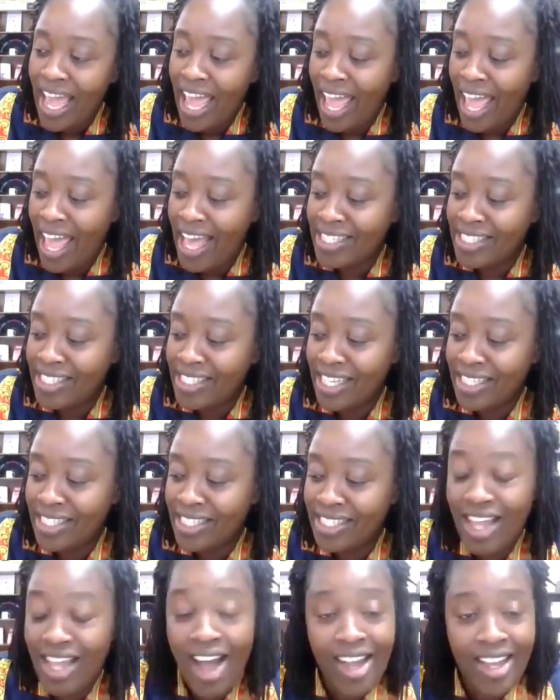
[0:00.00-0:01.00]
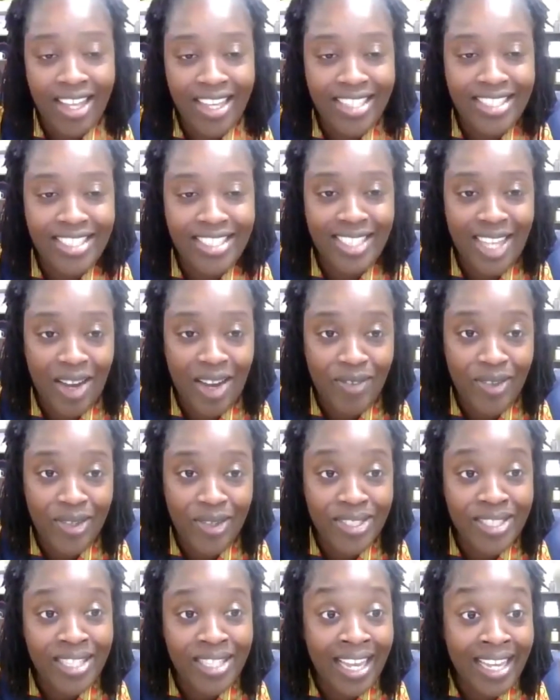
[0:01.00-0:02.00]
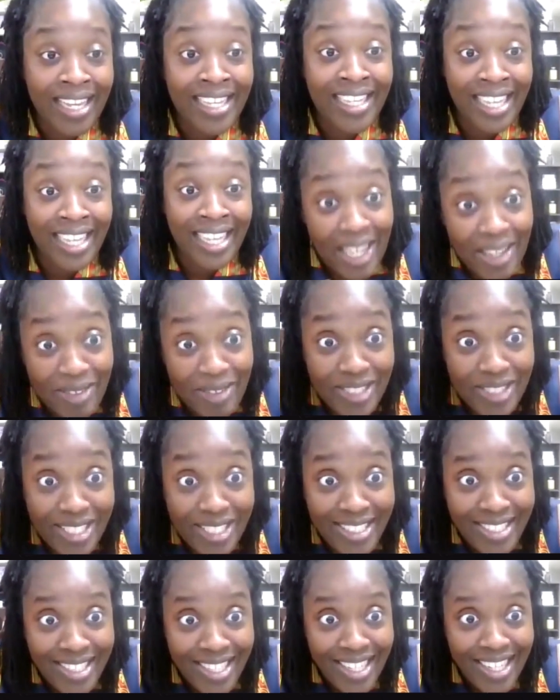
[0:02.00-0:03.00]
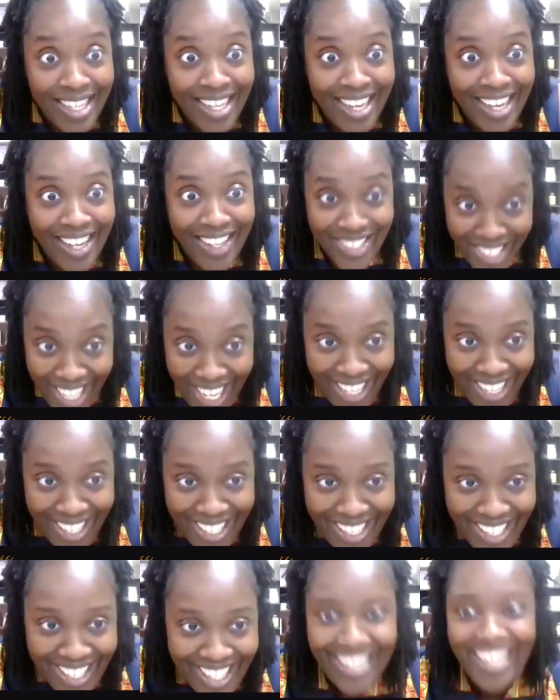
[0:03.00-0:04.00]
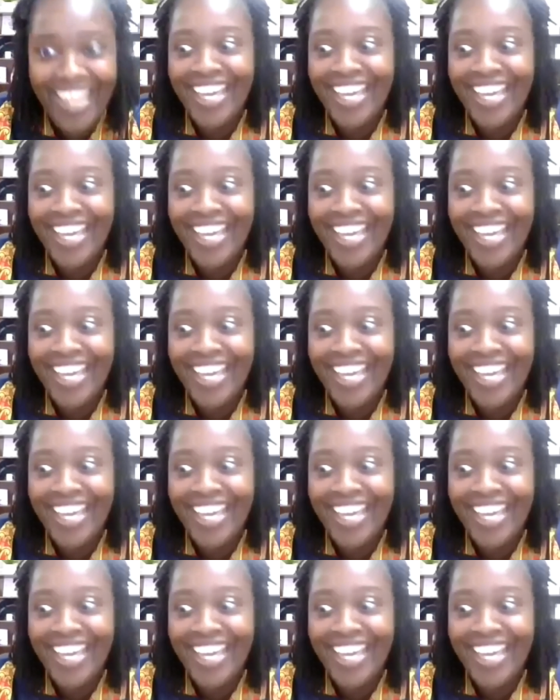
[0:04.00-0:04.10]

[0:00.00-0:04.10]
as stocking stuffers and gifts. Okay.